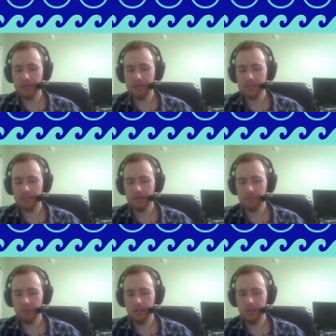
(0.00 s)
and
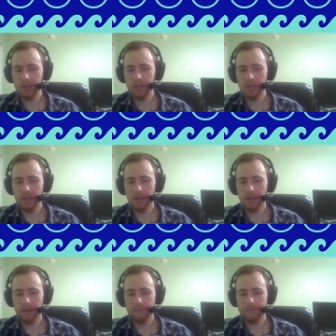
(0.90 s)
Skarmory,
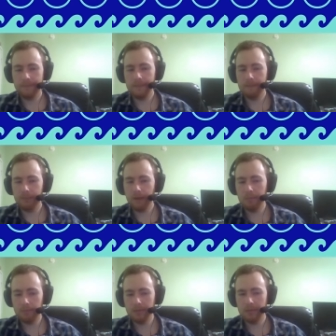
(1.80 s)
they're
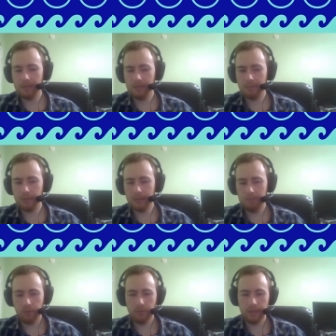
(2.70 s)
probably going to be pretty
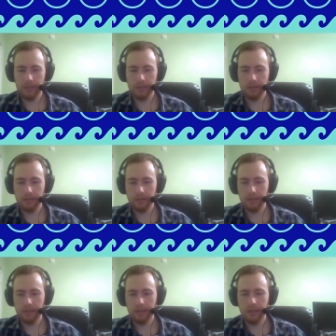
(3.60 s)
bulky.
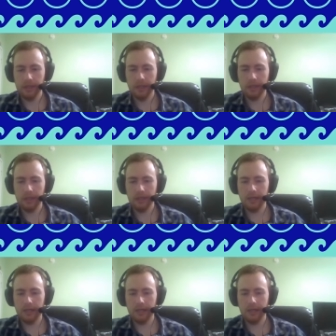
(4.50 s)
And then
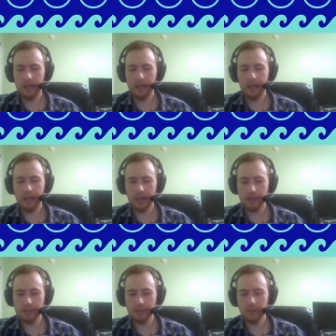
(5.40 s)
I
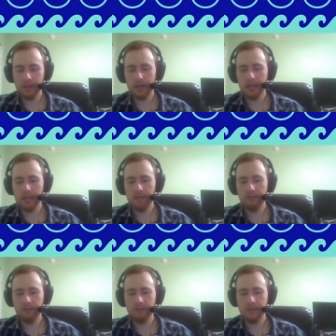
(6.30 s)
also thought if
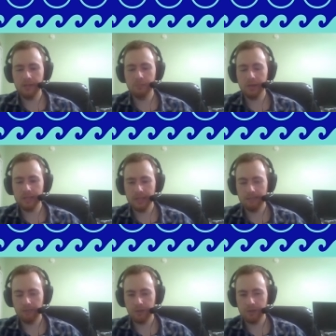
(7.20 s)
he brings
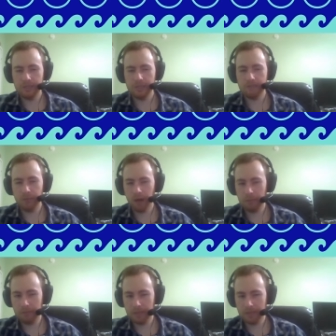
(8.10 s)
Ampharos, it's
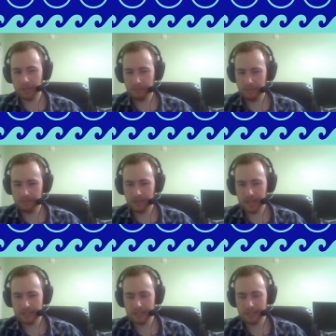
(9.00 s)
probably going to be
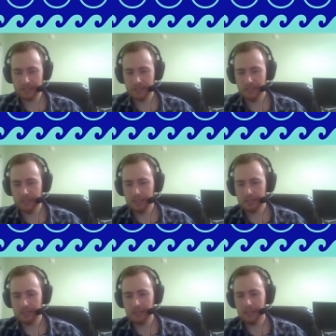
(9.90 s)
fast
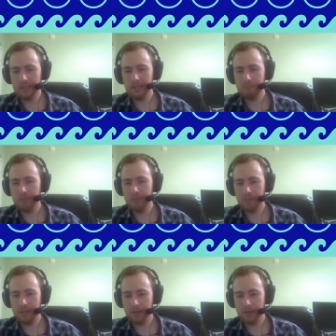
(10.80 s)
to not let
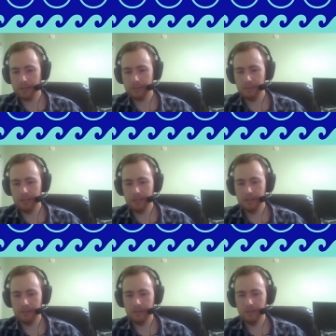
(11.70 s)
Melmetal outspeed it,
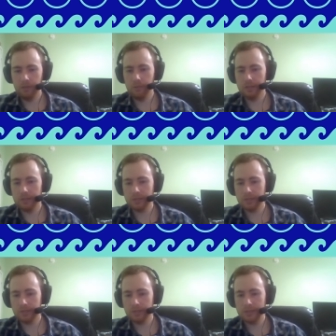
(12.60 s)
which
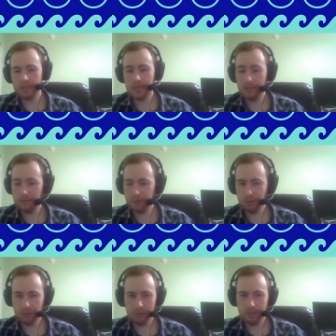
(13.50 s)
is kind of
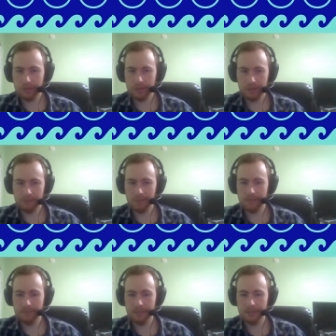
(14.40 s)
good in my
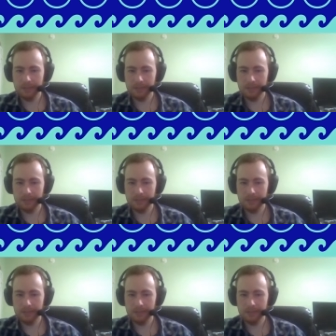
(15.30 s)
opinion,